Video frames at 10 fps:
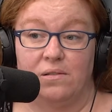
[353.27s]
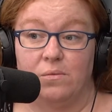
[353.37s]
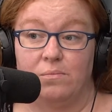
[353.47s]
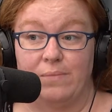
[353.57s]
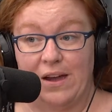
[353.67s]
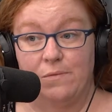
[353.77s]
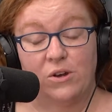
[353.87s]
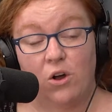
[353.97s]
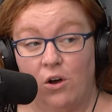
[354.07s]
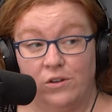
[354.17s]
may have
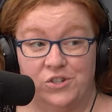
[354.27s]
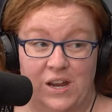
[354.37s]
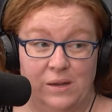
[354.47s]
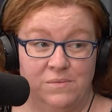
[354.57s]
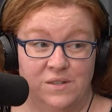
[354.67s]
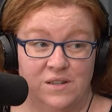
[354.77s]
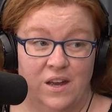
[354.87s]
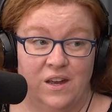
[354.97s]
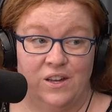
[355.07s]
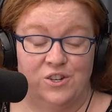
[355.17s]
been called James,
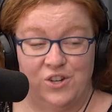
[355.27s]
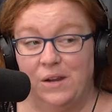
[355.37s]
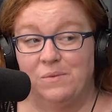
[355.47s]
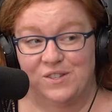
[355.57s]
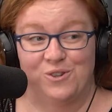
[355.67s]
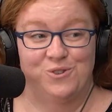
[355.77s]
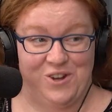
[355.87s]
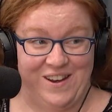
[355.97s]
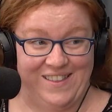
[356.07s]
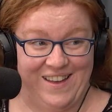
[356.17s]
Jenny was still
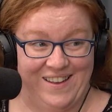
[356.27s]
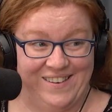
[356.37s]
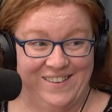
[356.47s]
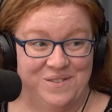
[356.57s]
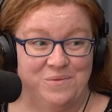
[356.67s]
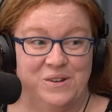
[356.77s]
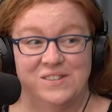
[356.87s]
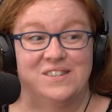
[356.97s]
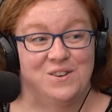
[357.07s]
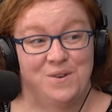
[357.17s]
Jenny then. We
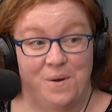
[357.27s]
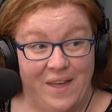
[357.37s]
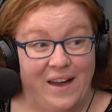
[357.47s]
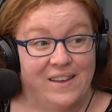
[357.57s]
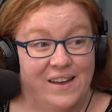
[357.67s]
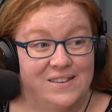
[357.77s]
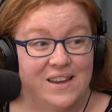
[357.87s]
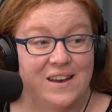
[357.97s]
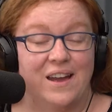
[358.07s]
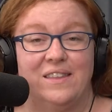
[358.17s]
just didn't know that yet.
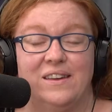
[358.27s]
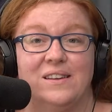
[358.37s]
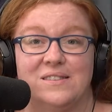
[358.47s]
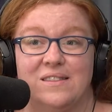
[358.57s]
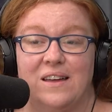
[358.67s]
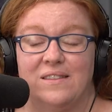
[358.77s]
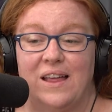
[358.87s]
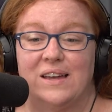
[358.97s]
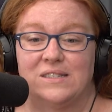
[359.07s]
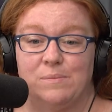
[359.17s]
And I think I said that in the
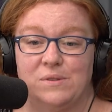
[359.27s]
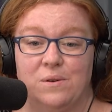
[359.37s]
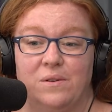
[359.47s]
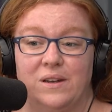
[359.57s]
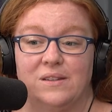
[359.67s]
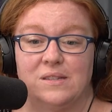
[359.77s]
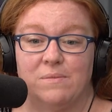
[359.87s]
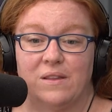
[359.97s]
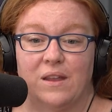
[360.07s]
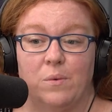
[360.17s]
last episode, and it's
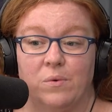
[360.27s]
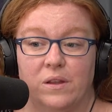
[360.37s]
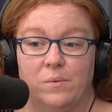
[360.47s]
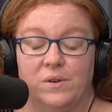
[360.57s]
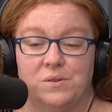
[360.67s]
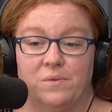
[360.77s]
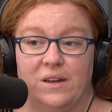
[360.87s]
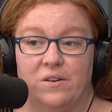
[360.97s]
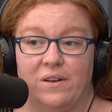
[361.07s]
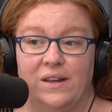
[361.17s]
something that I really want to
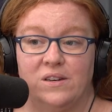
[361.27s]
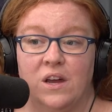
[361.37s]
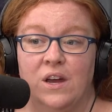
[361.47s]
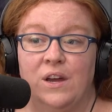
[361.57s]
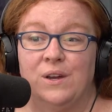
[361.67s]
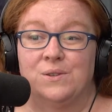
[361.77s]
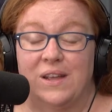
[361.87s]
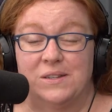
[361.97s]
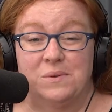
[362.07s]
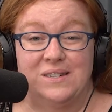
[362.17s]
reiterate. So
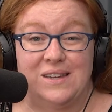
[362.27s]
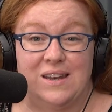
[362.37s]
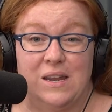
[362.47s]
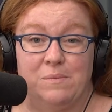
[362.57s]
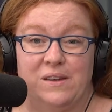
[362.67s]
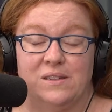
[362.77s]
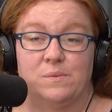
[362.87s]
that's what a dead name is, but